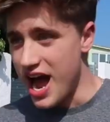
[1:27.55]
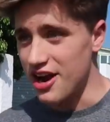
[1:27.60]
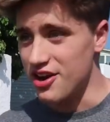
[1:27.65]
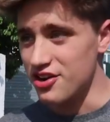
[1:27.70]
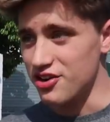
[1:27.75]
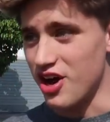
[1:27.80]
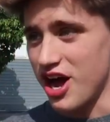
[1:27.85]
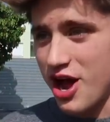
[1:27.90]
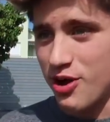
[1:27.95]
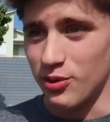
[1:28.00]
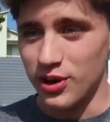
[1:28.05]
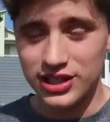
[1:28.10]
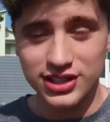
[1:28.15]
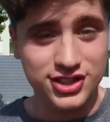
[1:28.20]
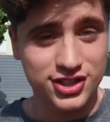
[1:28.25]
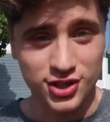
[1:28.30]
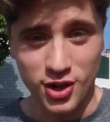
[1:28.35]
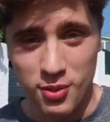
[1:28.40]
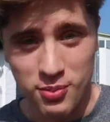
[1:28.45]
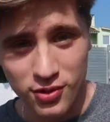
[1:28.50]
I don't know, I
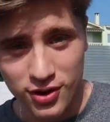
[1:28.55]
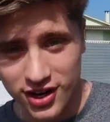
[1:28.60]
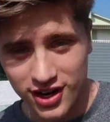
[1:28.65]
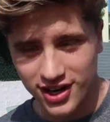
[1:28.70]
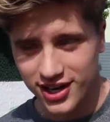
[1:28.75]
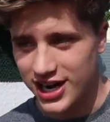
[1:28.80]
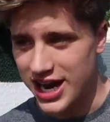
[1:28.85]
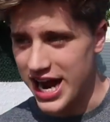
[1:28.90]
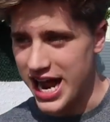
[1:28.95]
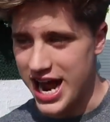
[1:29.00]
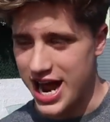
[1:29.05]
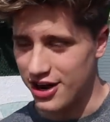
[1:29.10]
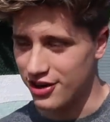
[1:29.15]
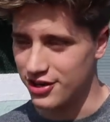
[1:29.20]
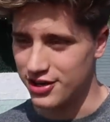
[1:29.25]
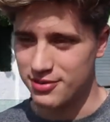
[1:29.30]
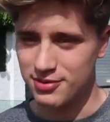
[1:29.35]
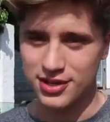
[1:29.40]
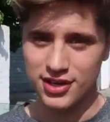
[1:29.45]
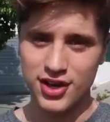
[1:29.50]
went somewhere. I
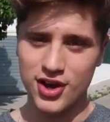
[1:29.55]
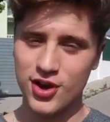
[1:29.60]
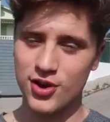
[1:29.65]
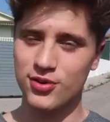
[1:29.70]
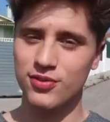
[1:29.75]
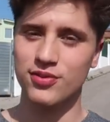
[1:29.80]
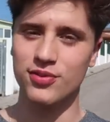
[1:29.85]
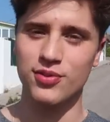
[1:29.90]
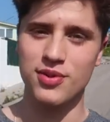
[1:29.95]
don't even know.